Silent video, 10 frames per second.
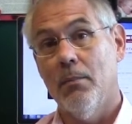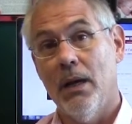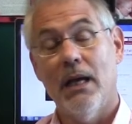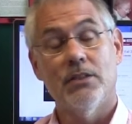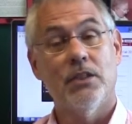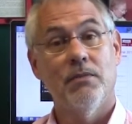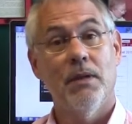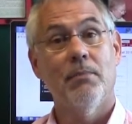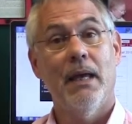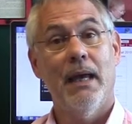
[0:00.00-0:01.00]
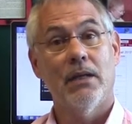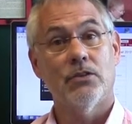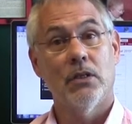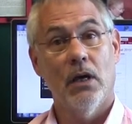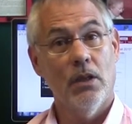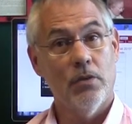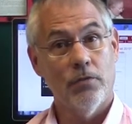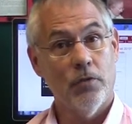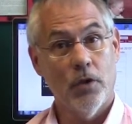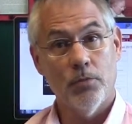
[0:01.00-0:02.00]
positive impacts on other
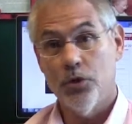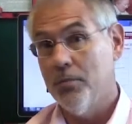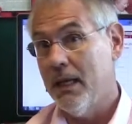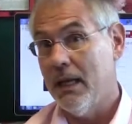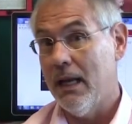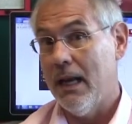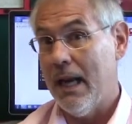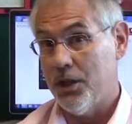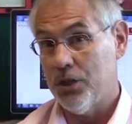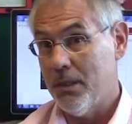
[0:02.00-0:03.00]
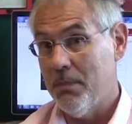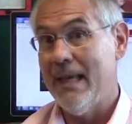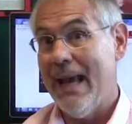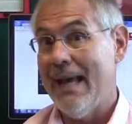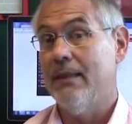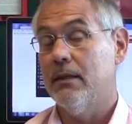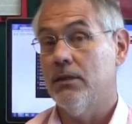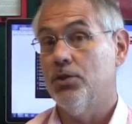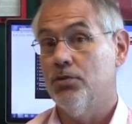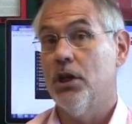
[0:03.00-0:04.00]
firms who may not actually be at the
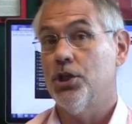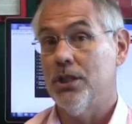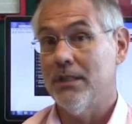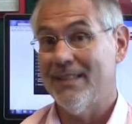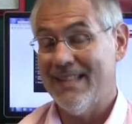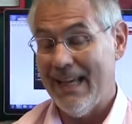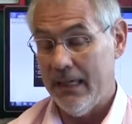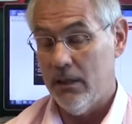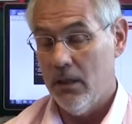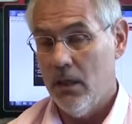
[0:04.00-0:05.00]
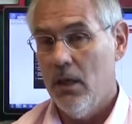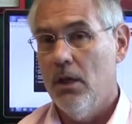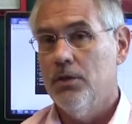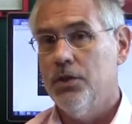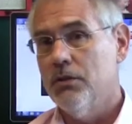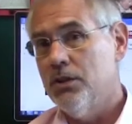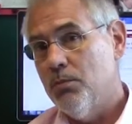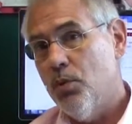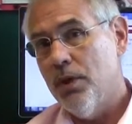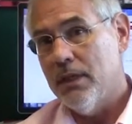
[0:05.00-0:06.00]
construction site. So it's
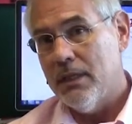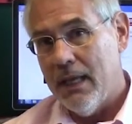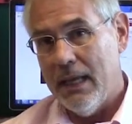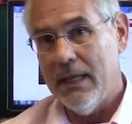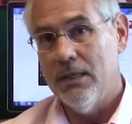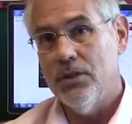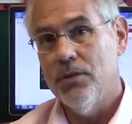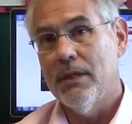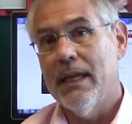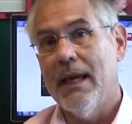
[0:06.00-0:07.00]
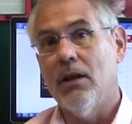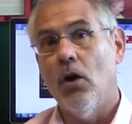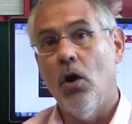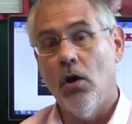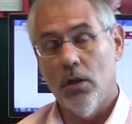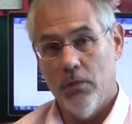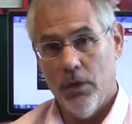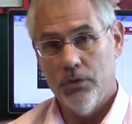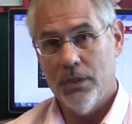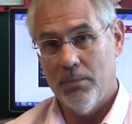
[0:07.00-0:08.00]
important to take into account all of
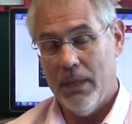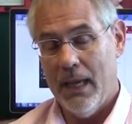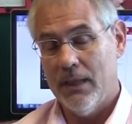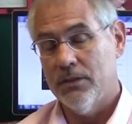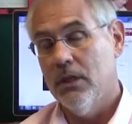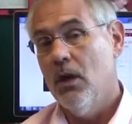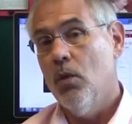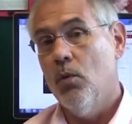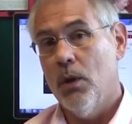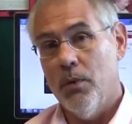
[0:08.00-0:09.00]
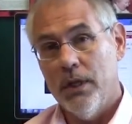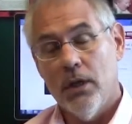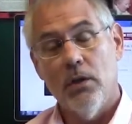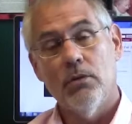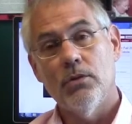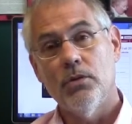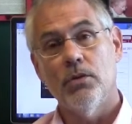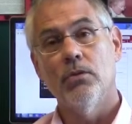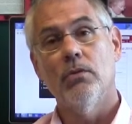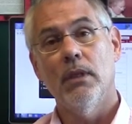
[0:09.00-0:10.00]
those impacts. When we go
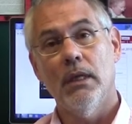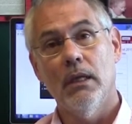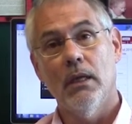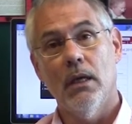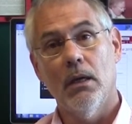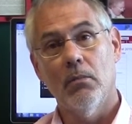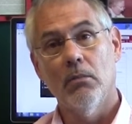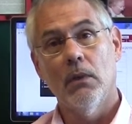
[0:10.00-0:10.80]
to the